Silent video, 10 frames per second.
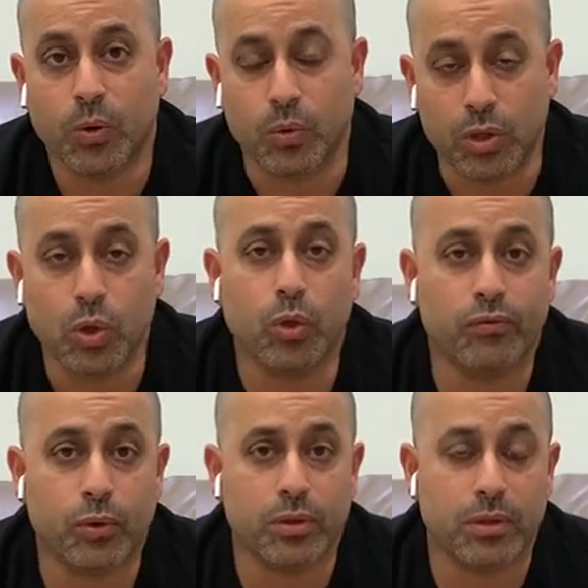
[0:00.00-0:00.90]
Will you go
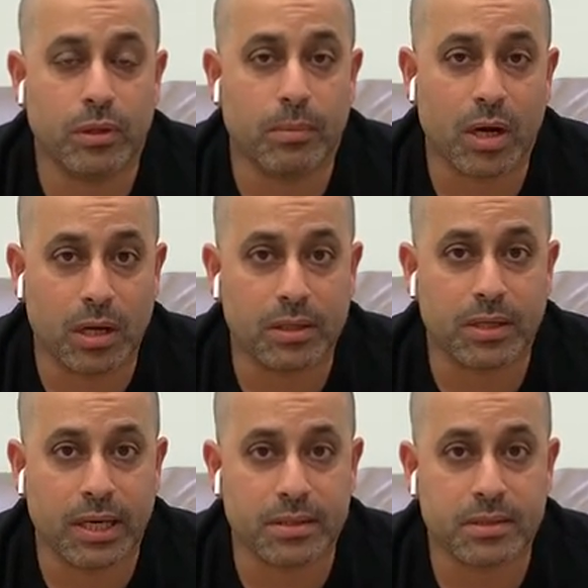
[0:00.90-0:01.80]
for the buccal
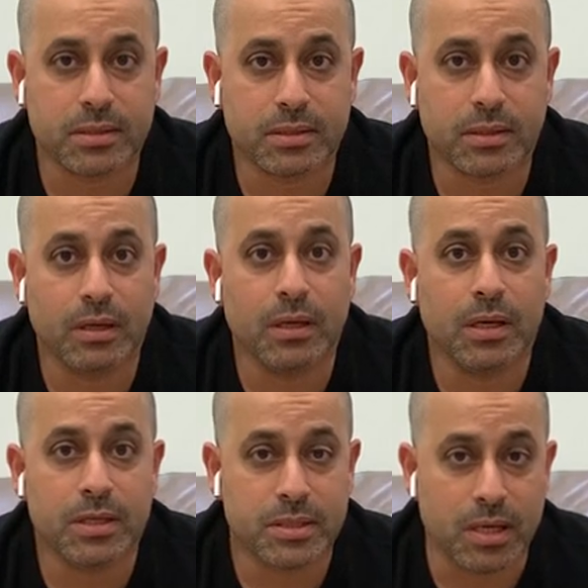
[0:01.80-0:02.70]
tads,
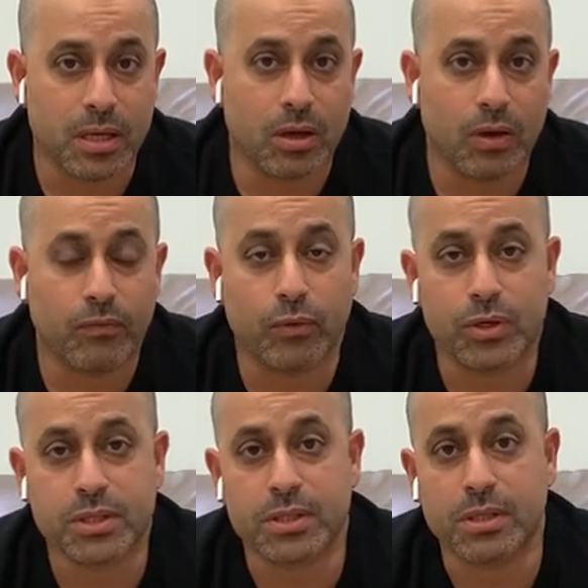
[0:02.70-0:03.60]
single
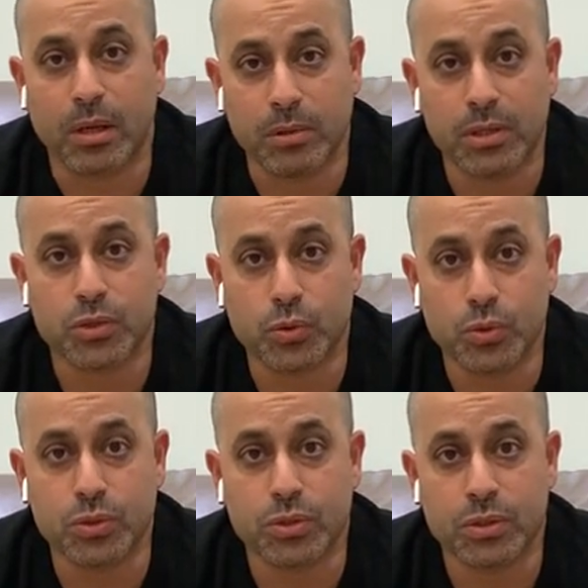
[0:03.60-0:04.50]
versus double
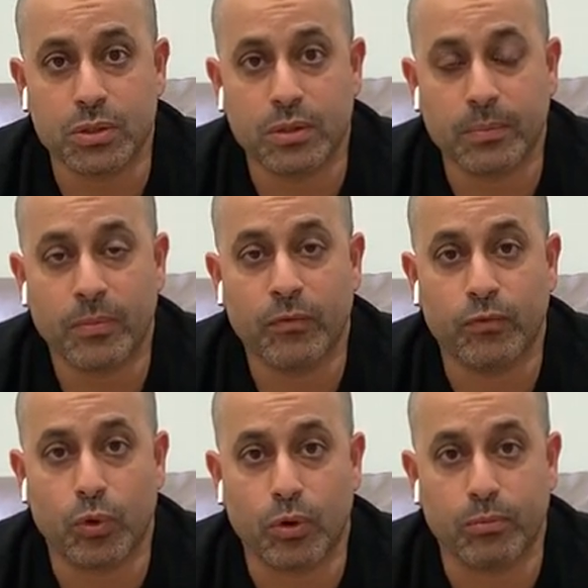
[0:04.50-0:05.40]
screws
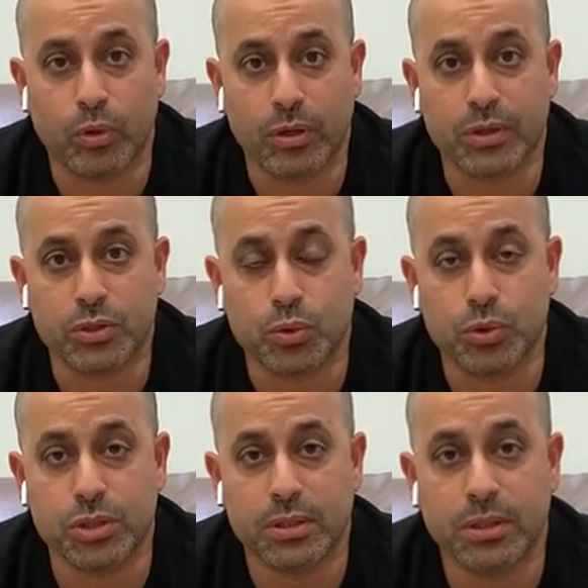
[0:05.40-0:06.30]
for molar
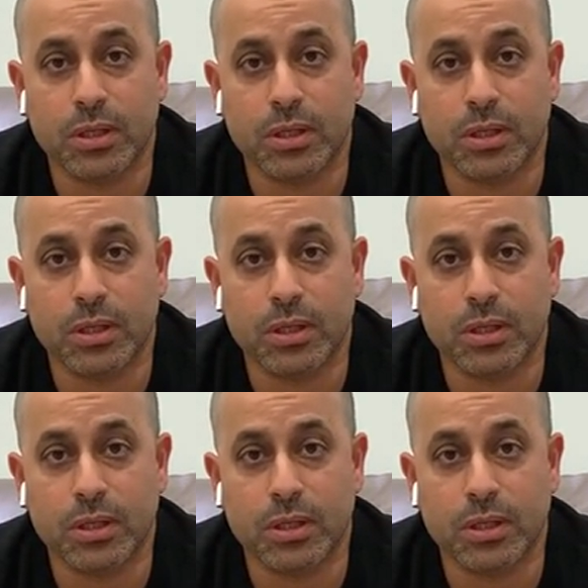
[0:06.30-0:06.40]
intrusion?